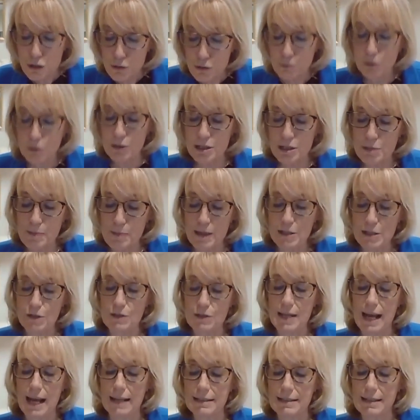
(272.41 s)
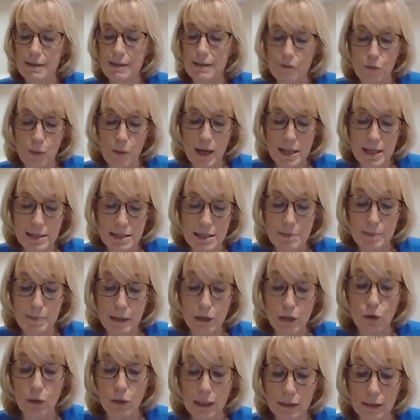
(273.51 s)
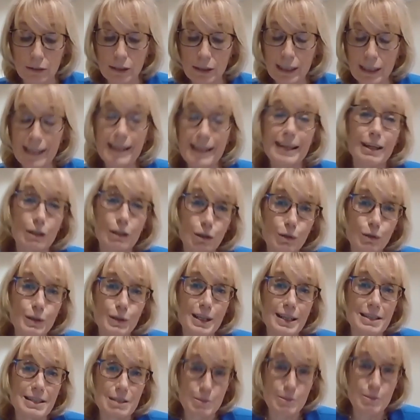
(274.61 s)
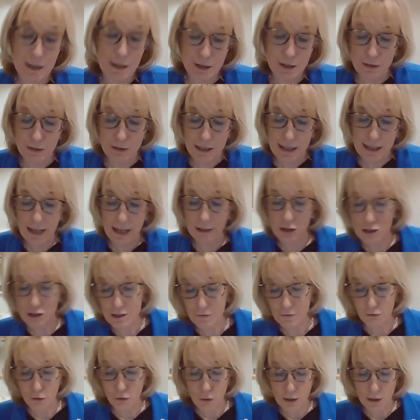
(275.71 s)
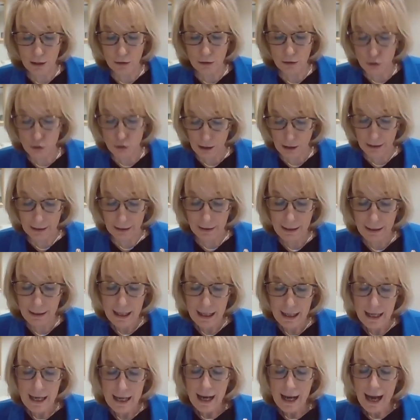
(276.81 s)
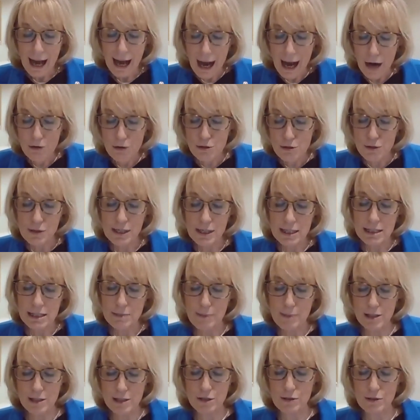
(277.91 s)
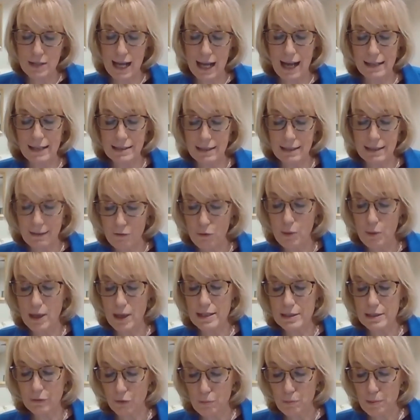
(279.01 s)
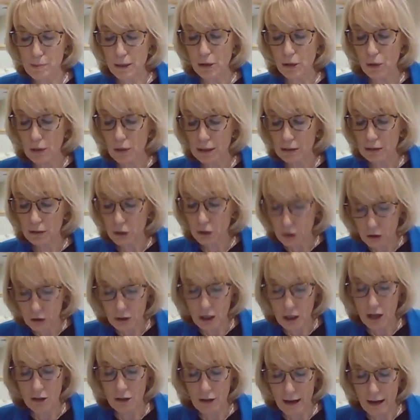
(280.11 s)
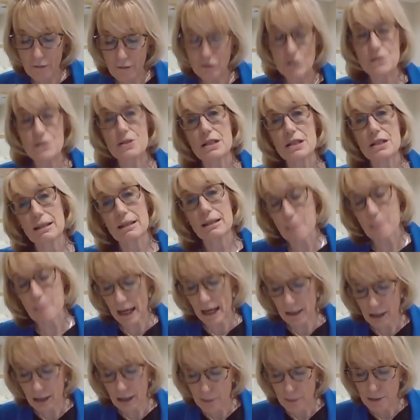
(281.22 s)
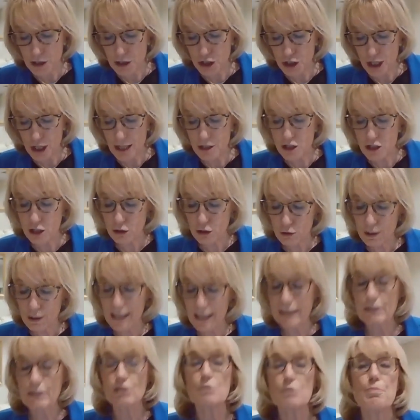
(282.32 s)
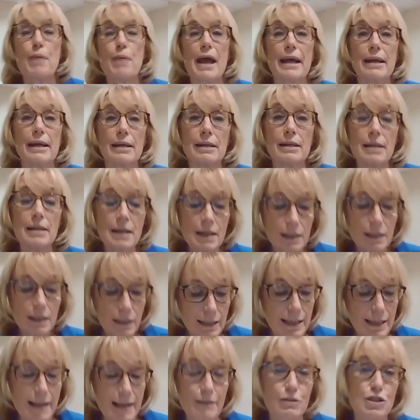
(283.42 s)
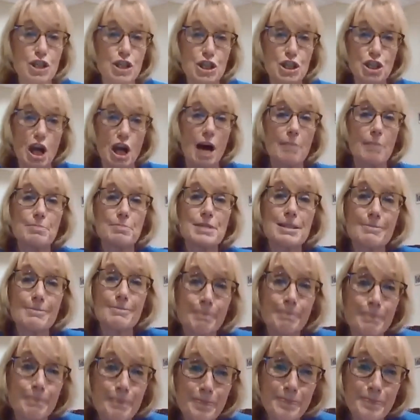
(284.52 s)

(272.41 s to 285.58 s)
numerous special tax giveaways to big oil, including special deductions for oil drilling. How do these special tax giveaways for big oil hurt our efforts to combat climate change and create good paying clean energy jobs?